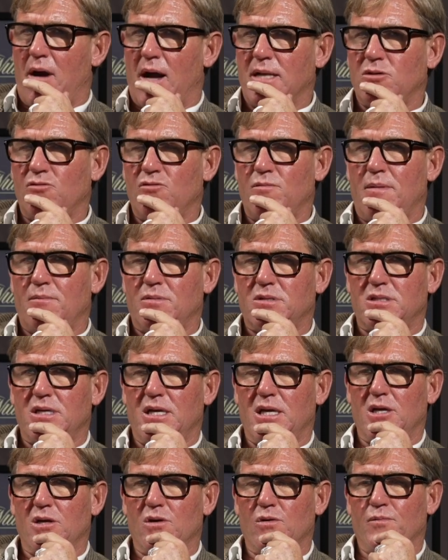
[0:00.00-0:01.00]
do remember
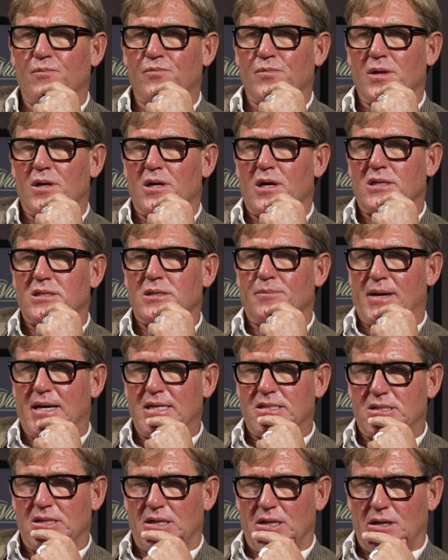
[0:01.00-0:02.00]
seeing you
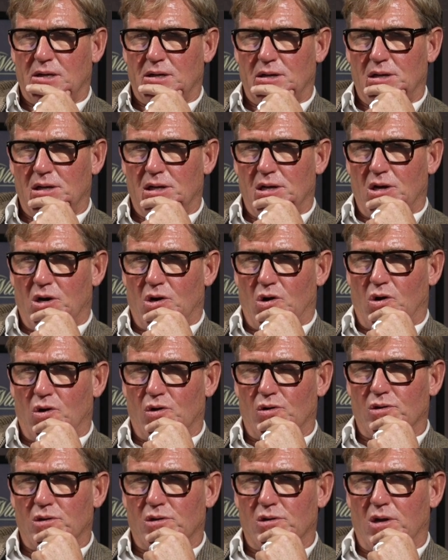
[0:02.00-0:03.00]
debating
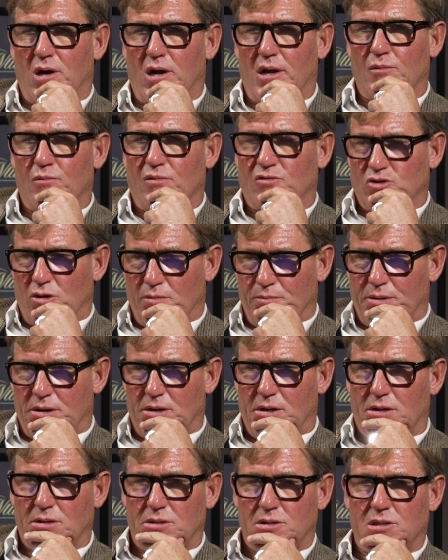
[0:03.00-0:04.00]
with John
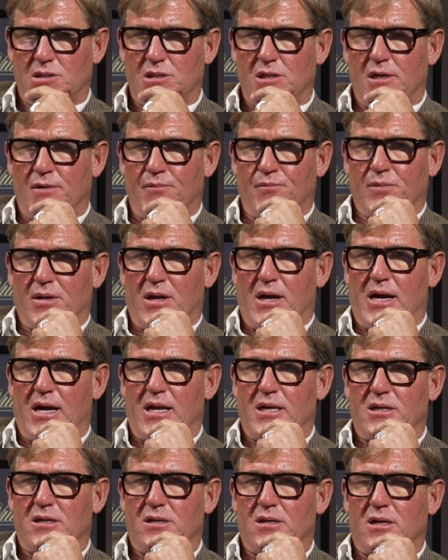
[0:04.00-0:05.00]
Barnes
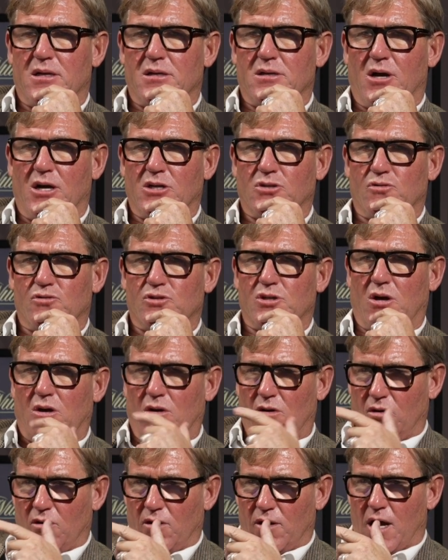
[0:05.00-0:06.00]
and Nigel de
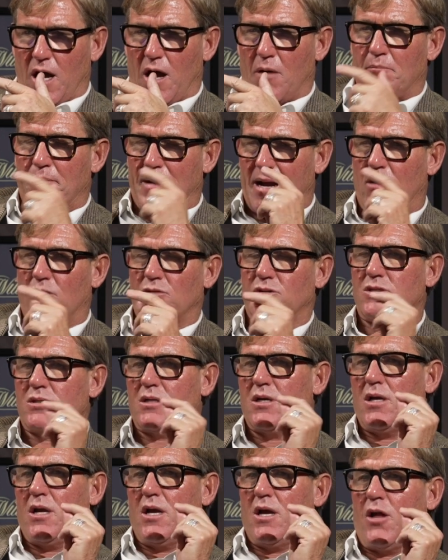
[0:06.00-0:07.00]
Jong about
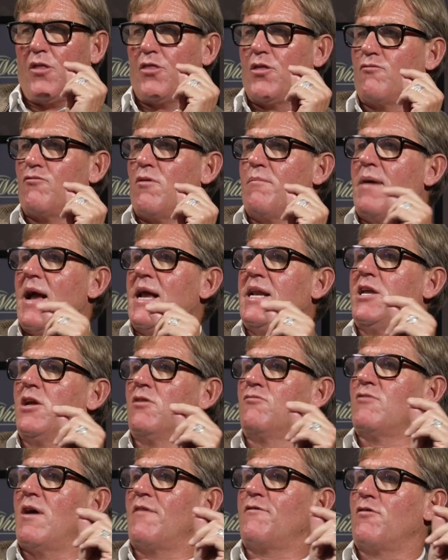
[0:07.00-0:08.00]
the Romanian
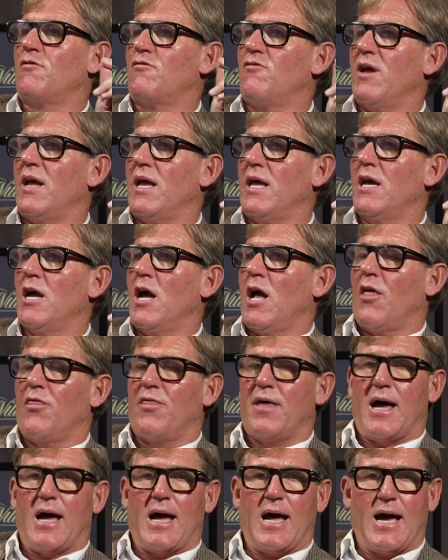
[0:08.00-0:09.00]
referee
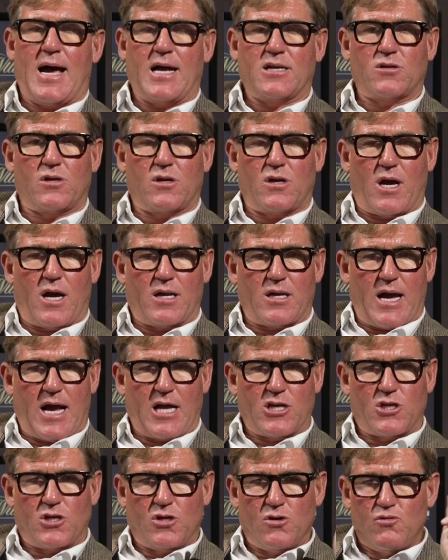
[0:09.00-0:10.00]
that had
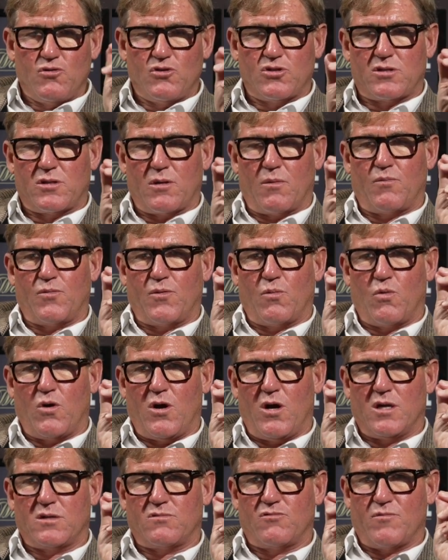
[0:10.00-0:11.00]
used the
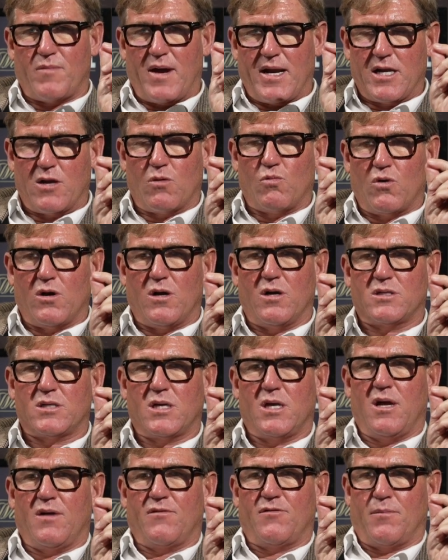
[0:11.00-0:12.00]
Romanian word
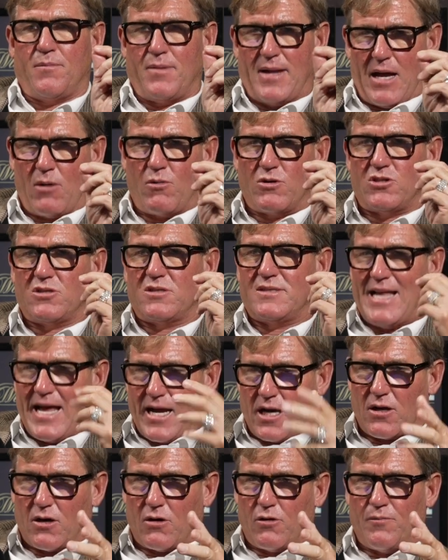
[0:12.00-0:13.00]
for black, which is
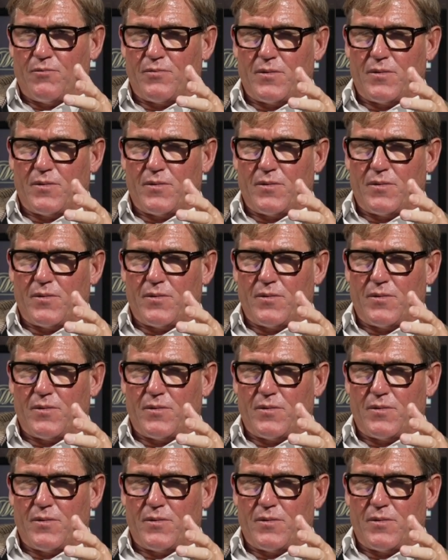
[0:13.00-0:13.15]
negro,